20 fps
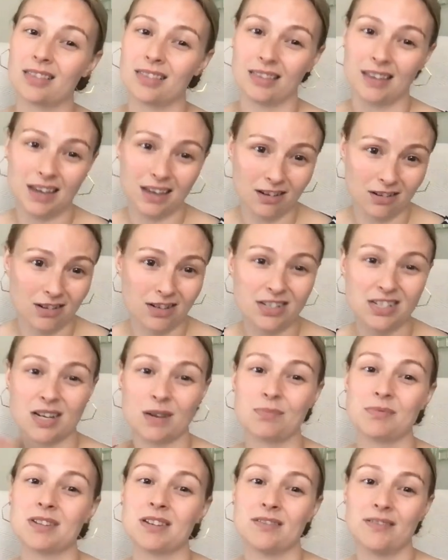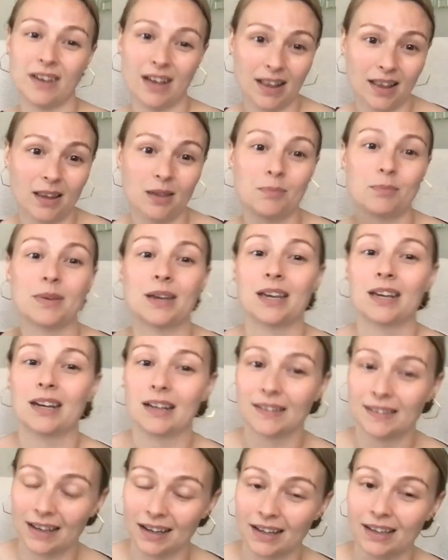leadership development,
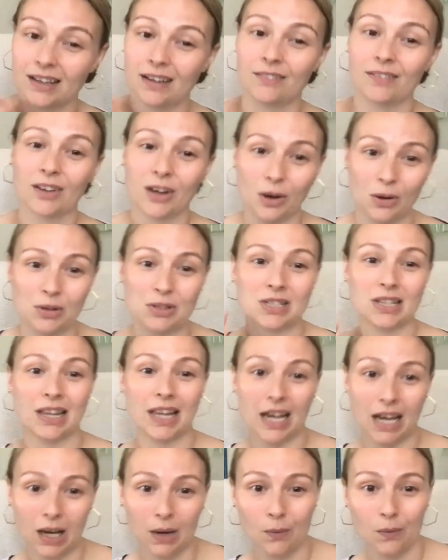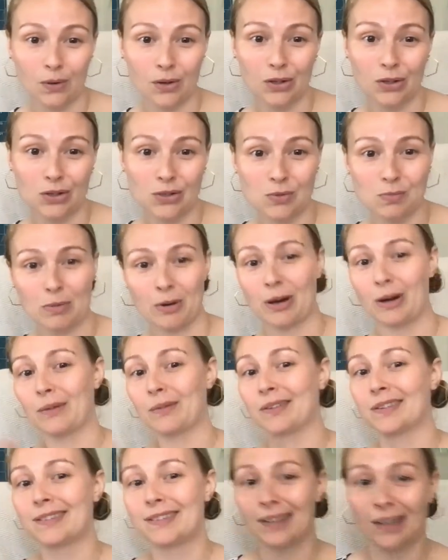executive coach language
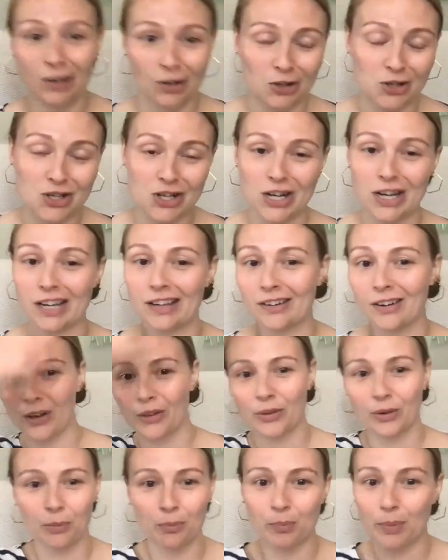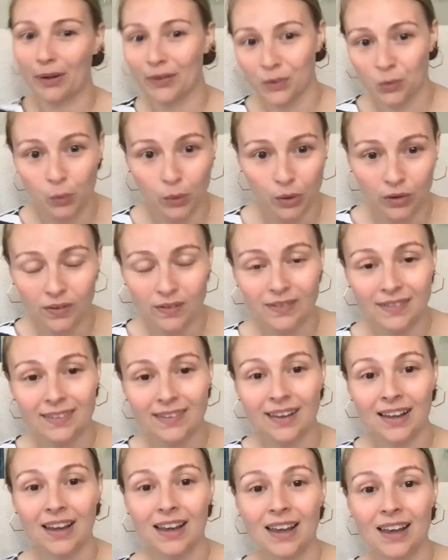around synergy and other buzzwords,
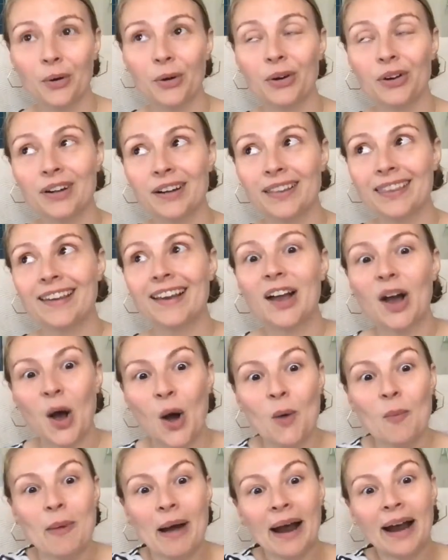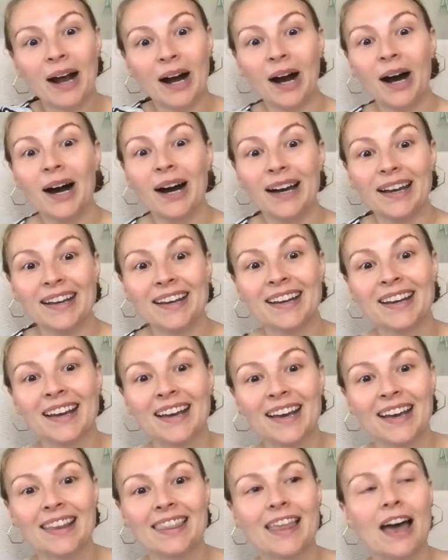or you're going to think, oh my God,
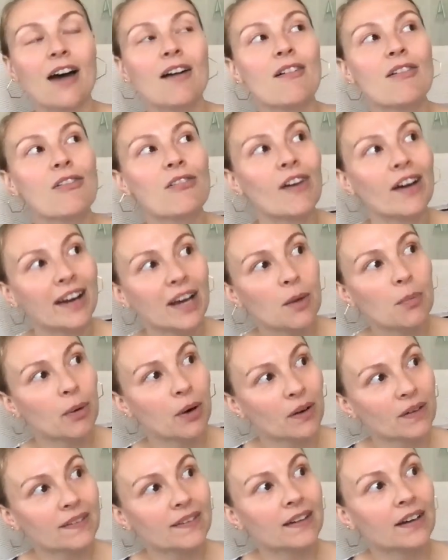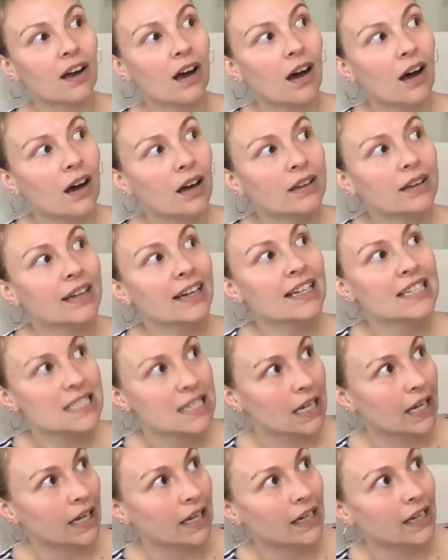that funny person on
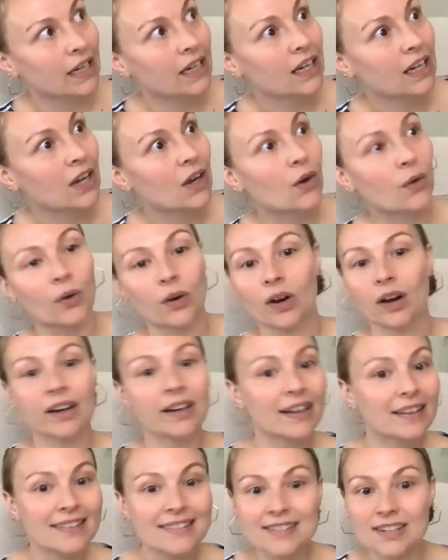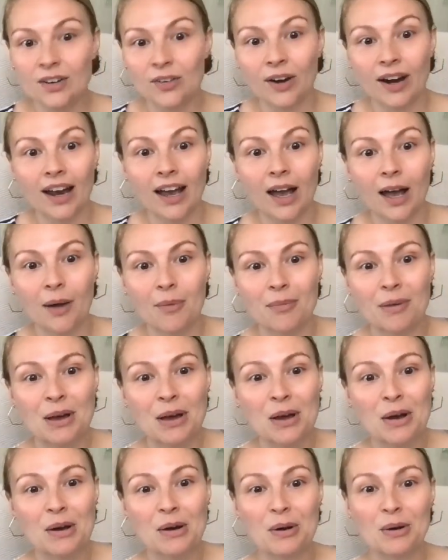LinkedIn or on Instagram
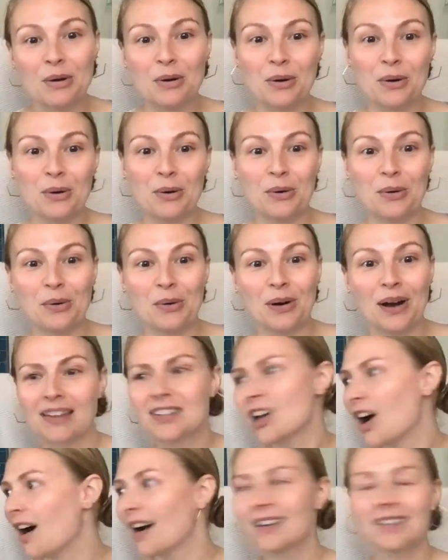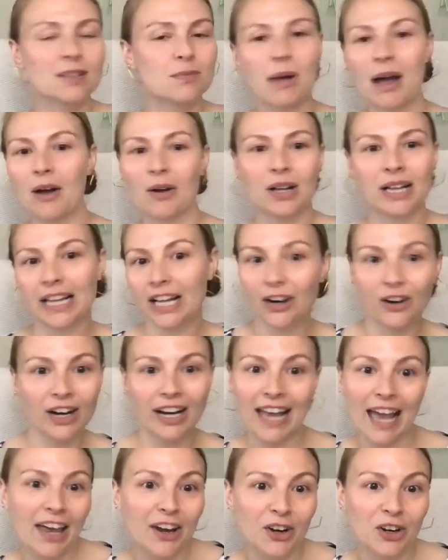who talks about
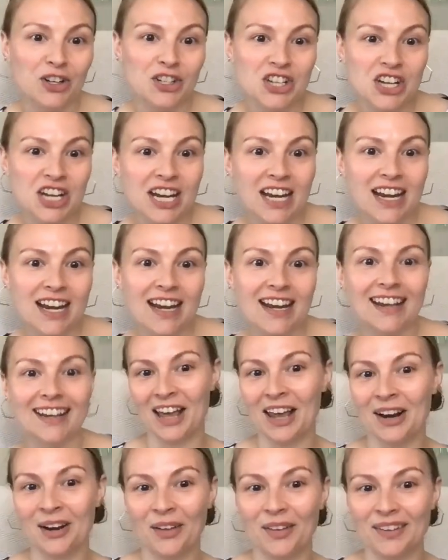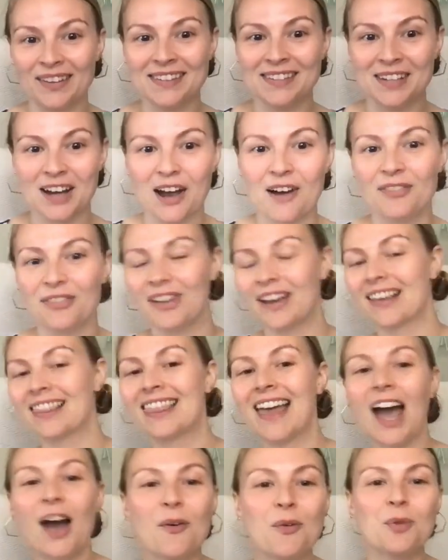clearing energy and all this stuff,
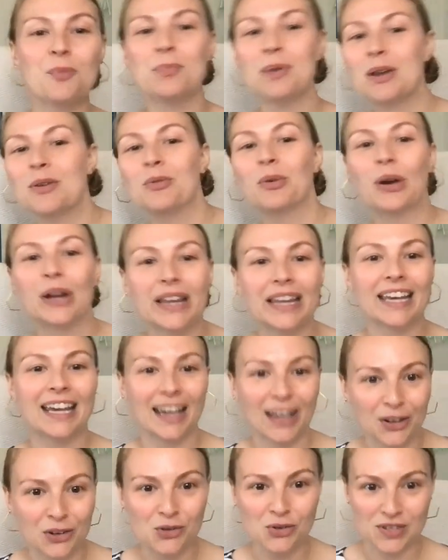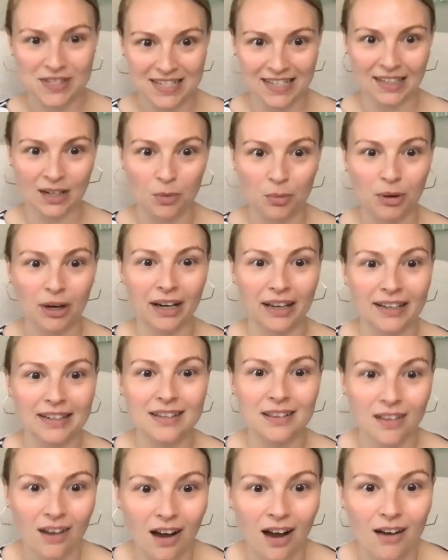that would be really interesting to bring into
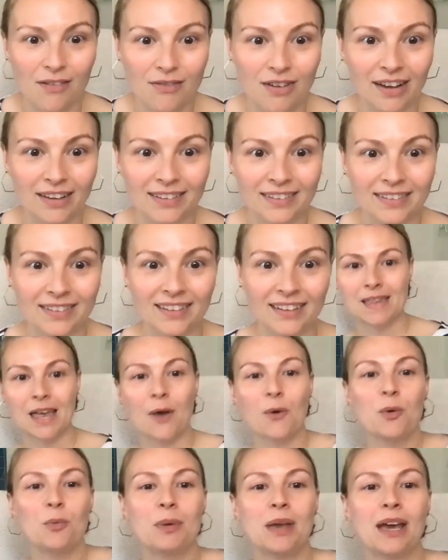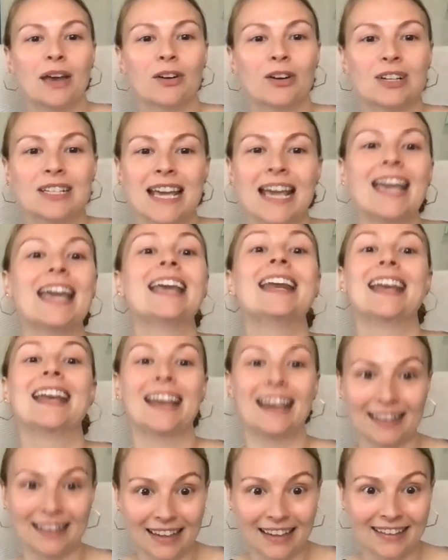the office. That would be entertaining
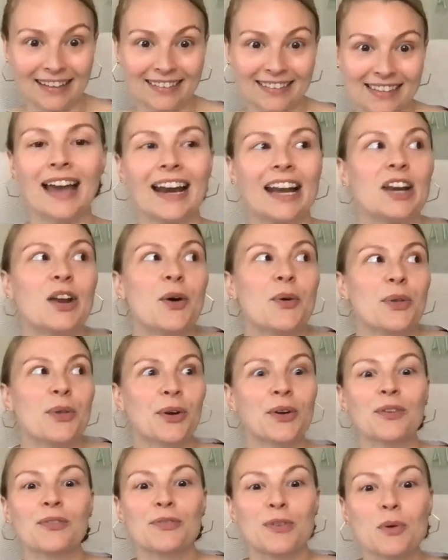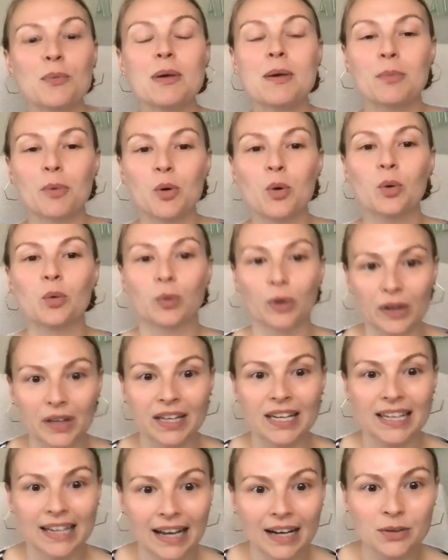at least. And I know there are a few people who'd really
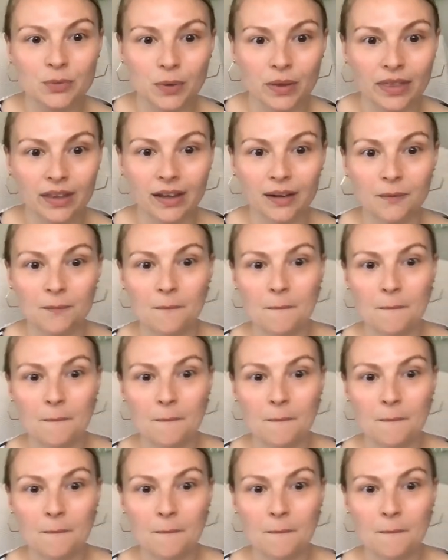connect with it.